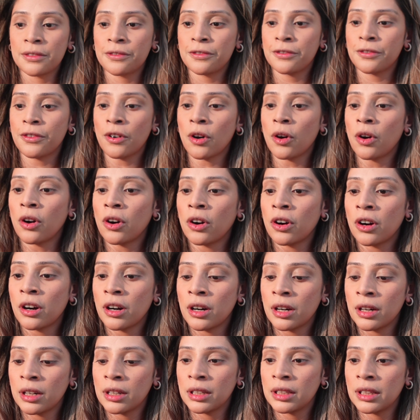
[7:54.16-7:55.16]

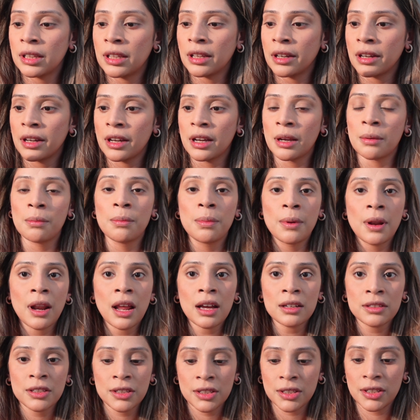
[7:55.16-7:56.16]
for the
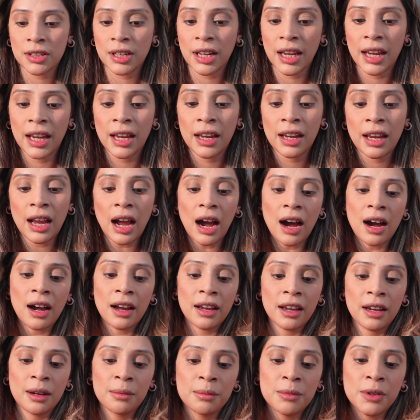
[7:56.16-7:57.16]
blush today, I
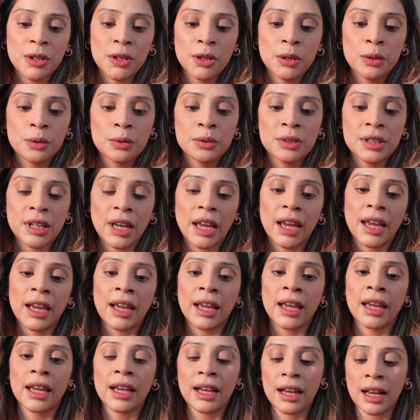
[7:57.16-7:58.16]
am
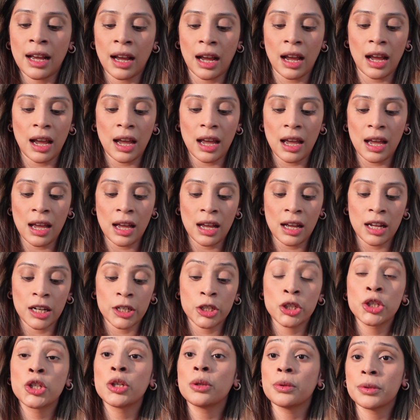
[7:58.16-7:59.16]
using
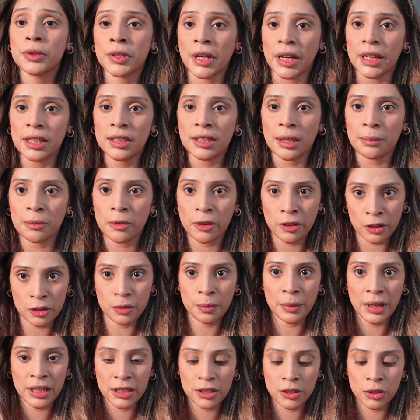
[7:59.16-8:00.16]
two shades. I'm going
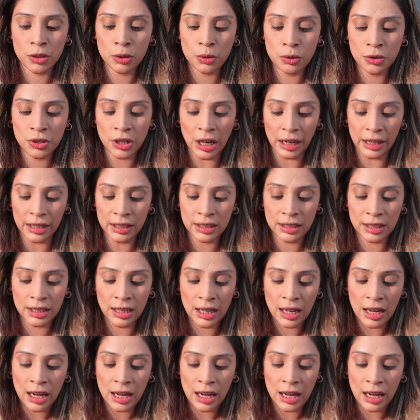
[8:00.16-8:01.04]
to mix two shades,